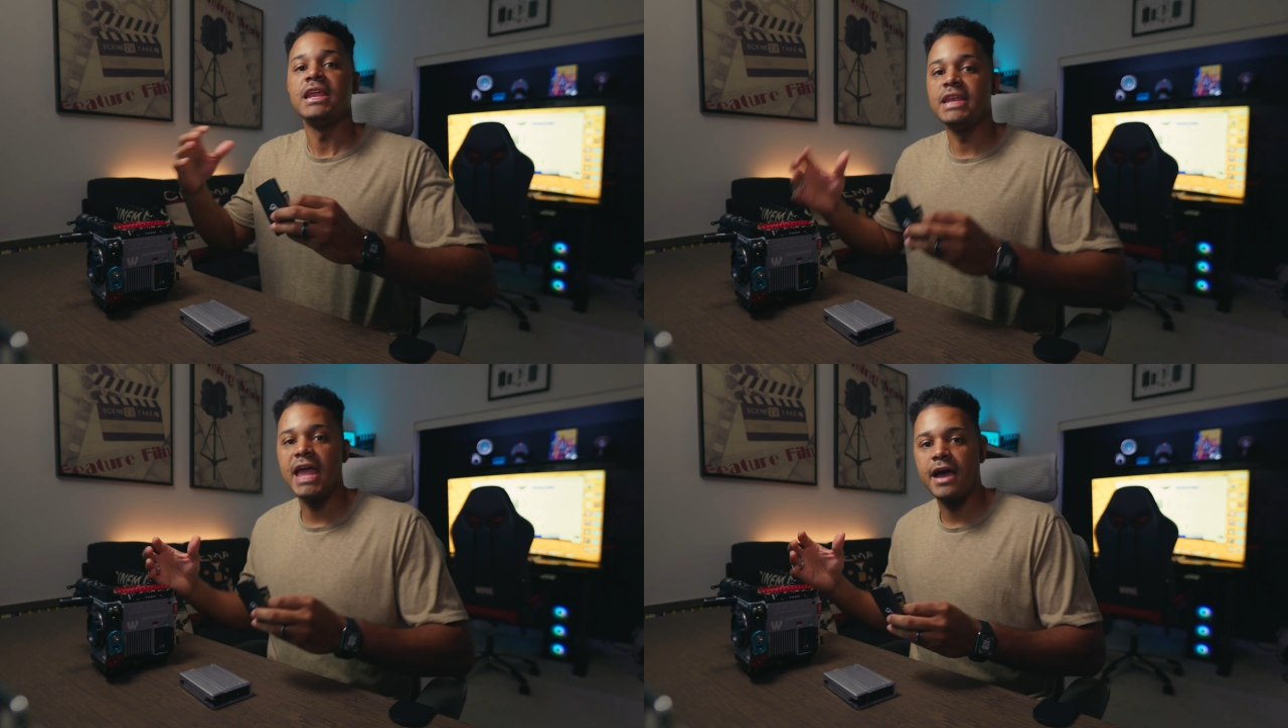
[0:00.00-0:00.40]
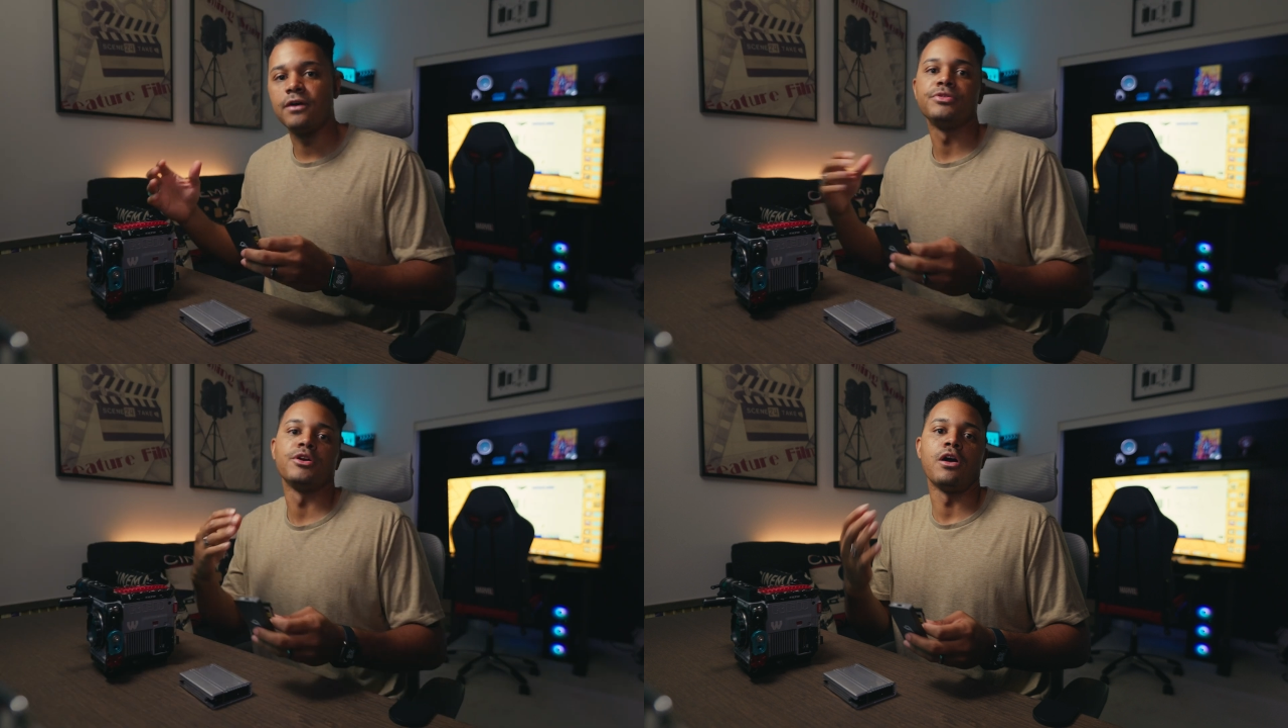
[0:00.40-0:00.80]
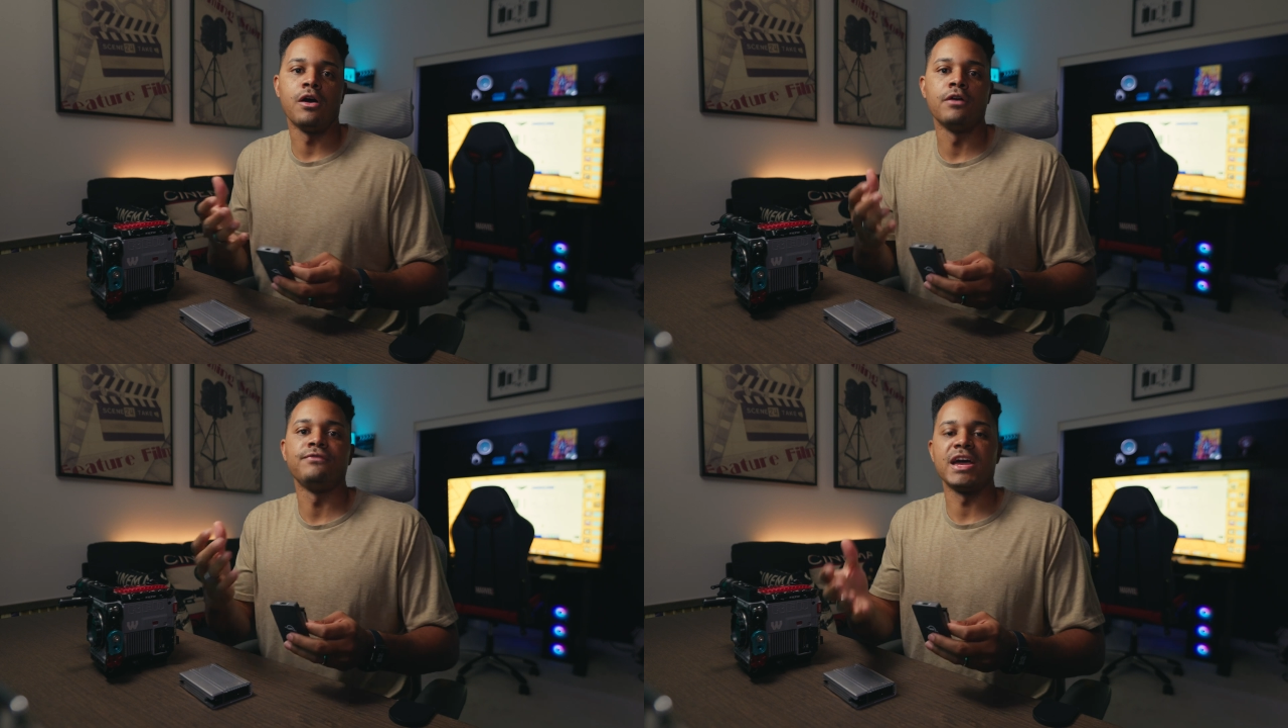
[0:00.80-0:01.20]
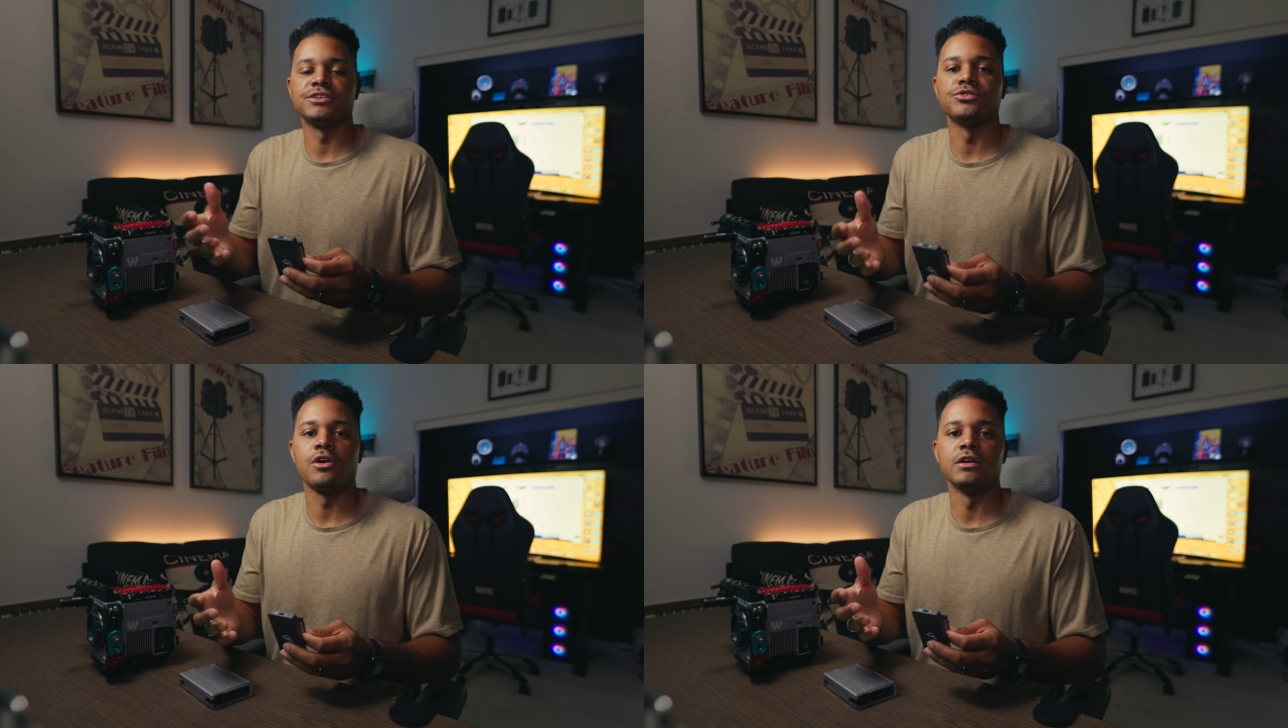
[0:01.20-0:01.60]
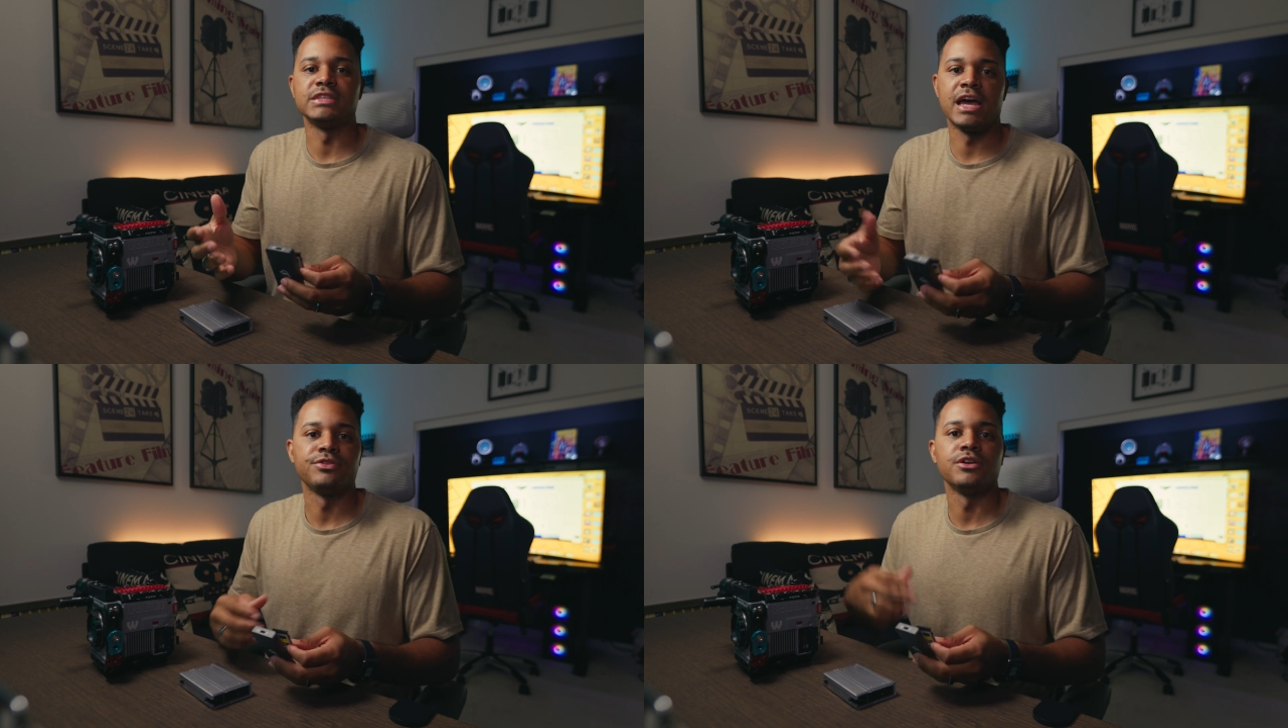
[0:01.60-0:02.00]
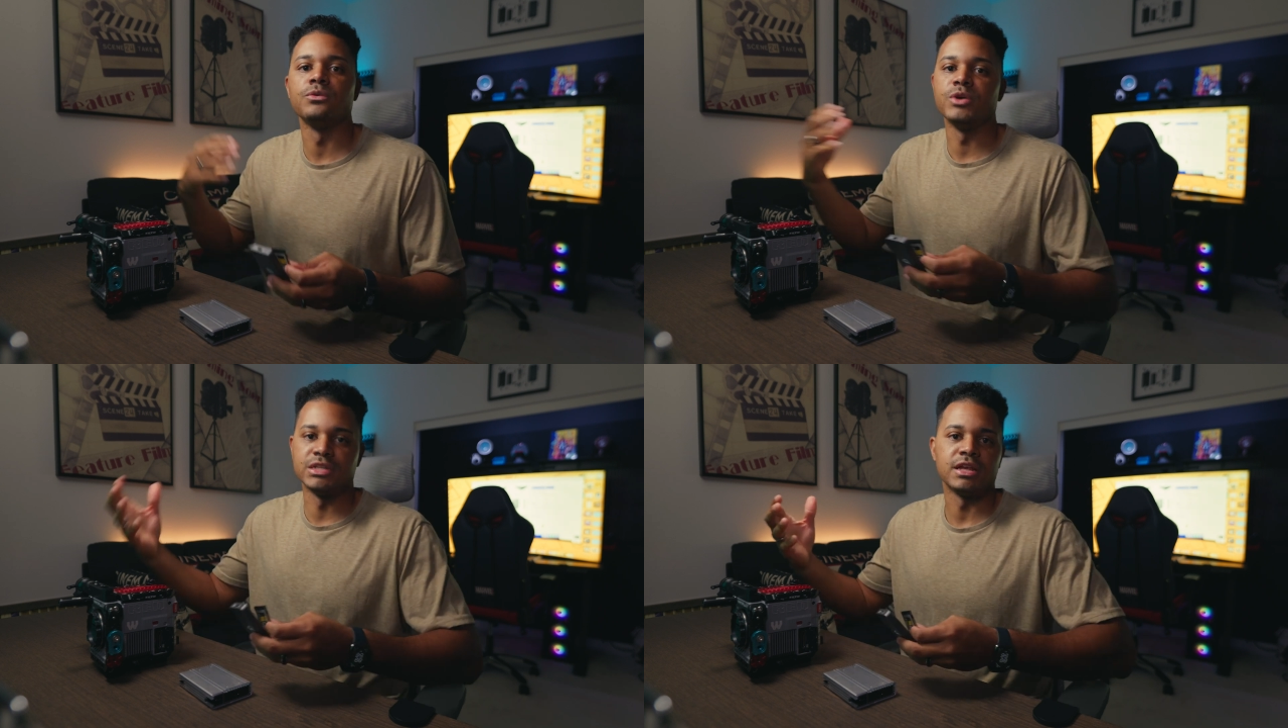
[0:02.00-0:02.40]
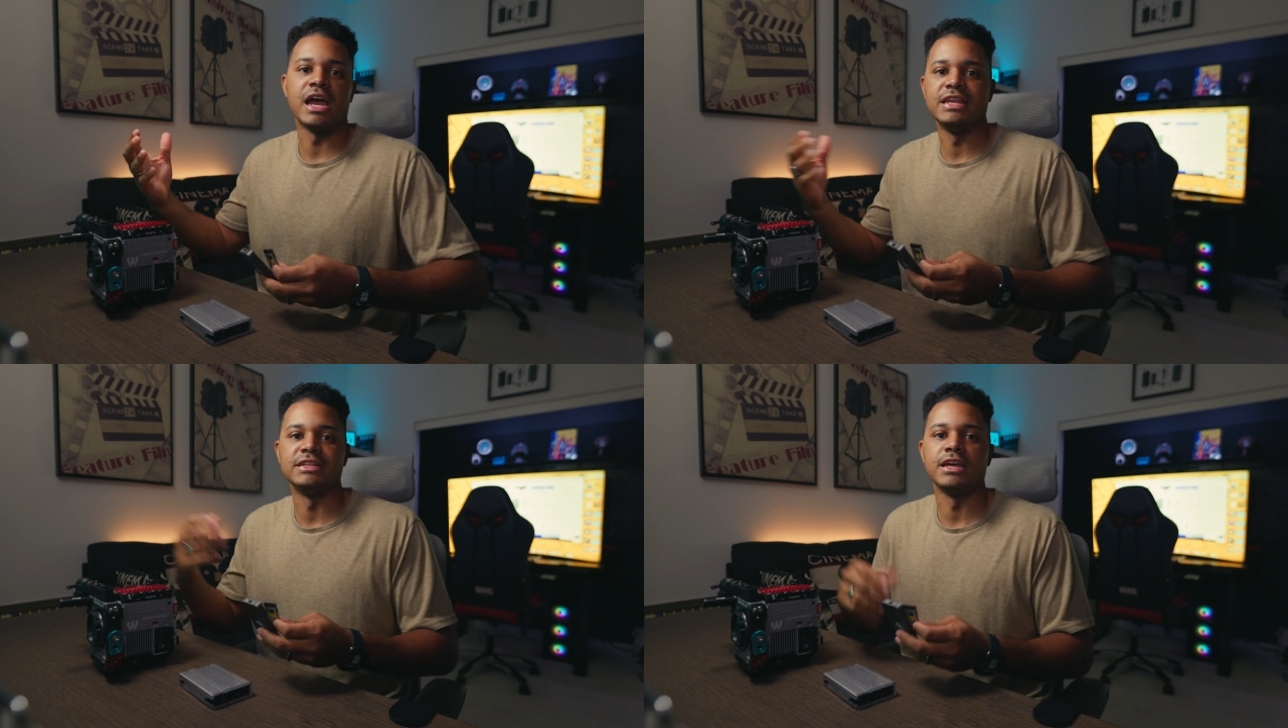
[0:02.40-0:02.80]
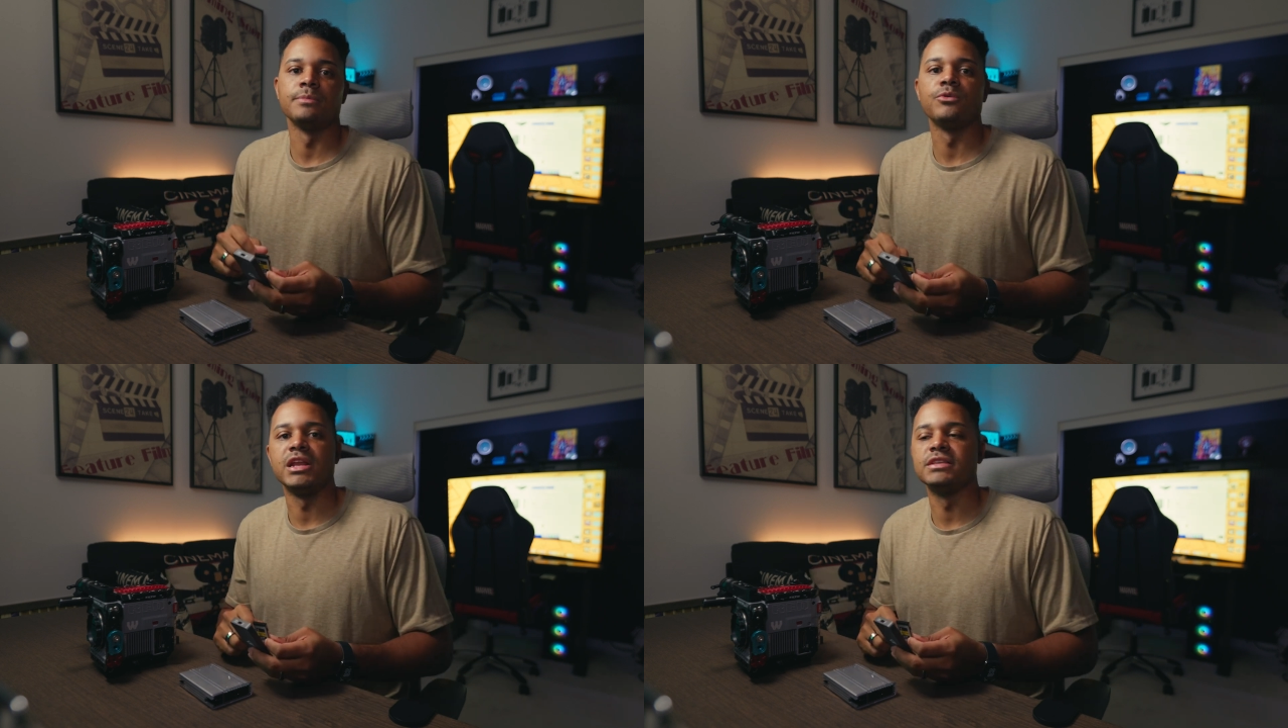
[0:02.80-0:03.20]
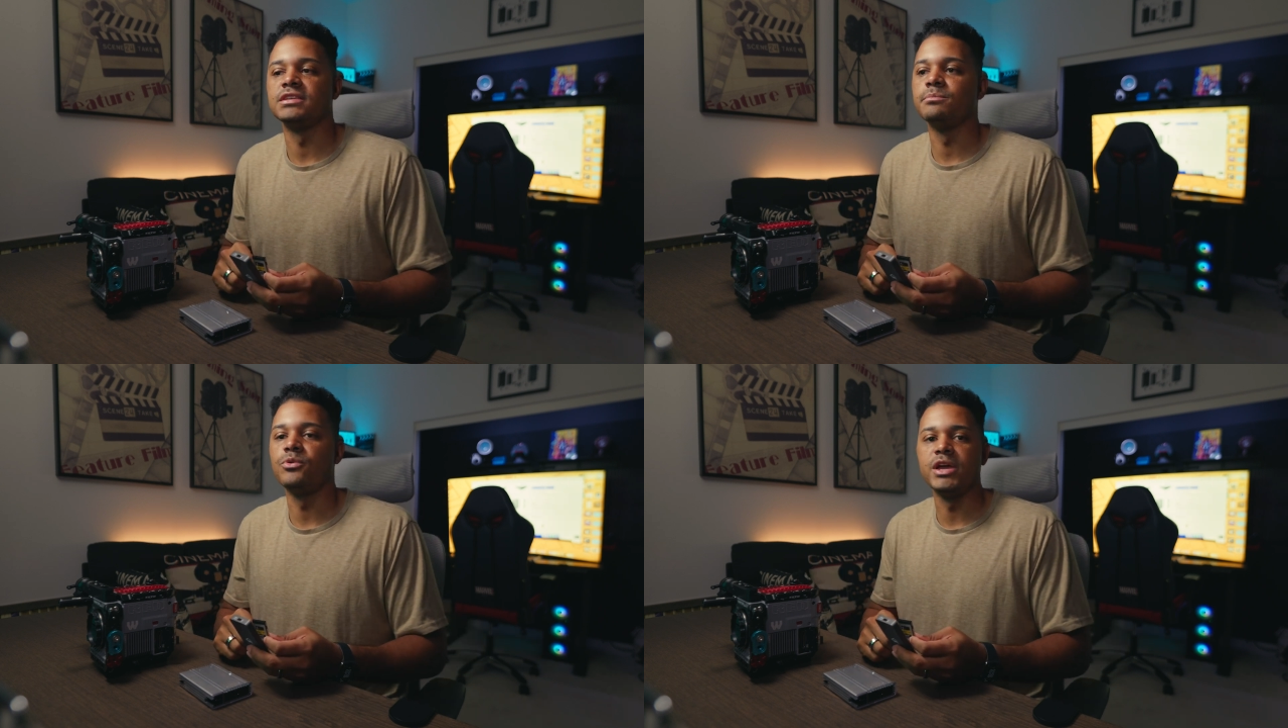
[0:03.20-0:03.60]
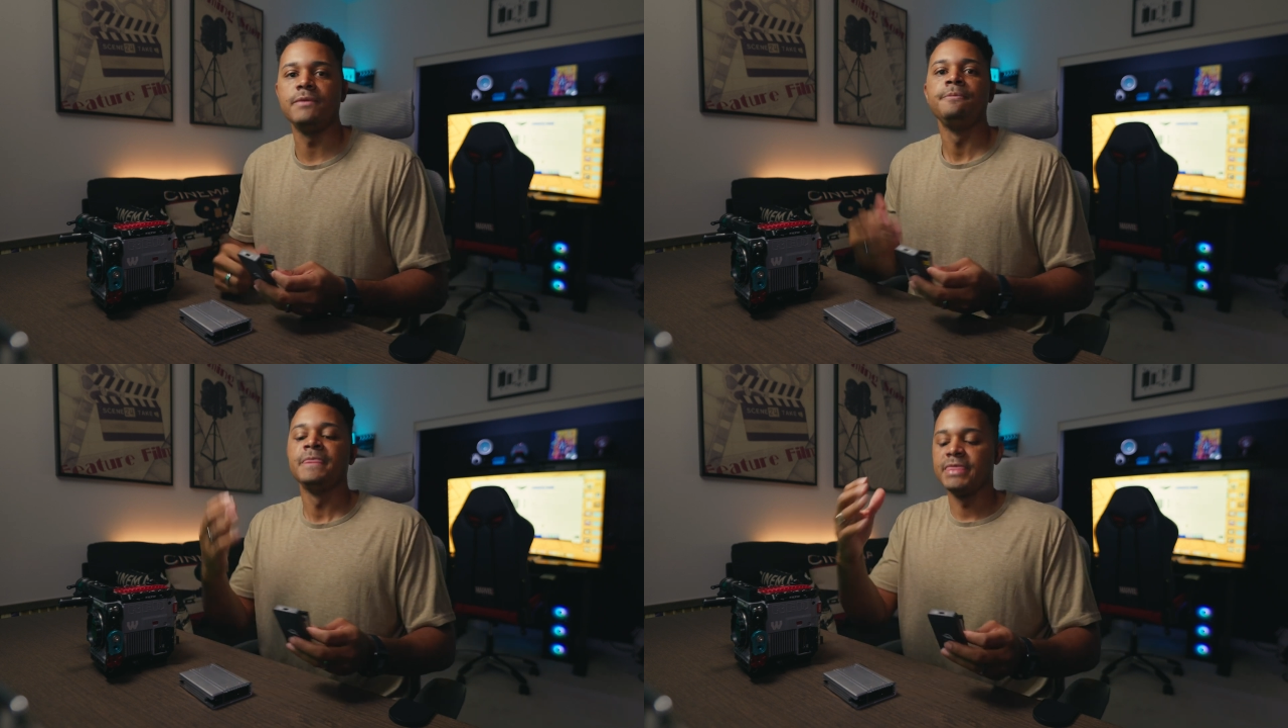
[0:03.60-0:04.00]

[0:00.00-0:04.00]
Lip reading: Now, there are faster cards out there, which I need to upgrade at some point,